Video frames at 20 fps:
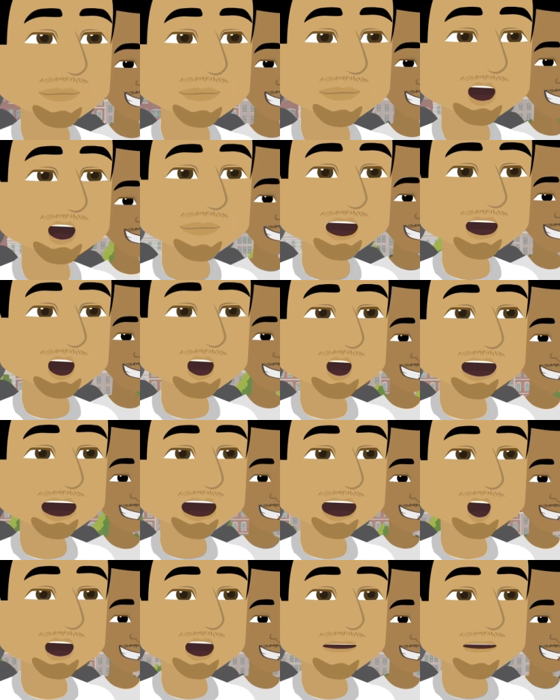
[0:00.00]
Y'all trying to
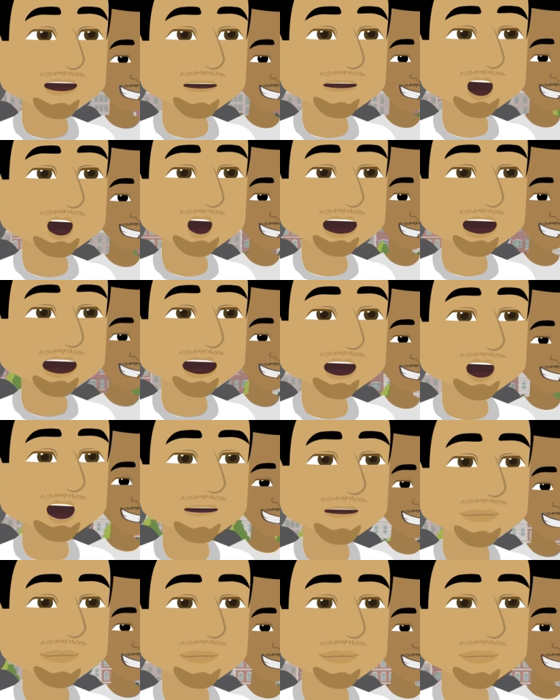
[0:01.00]
go out west to get them
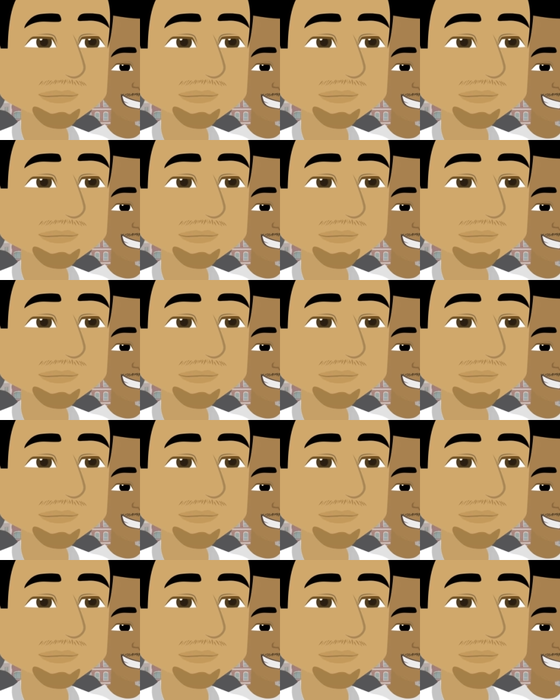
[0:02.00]
Johns?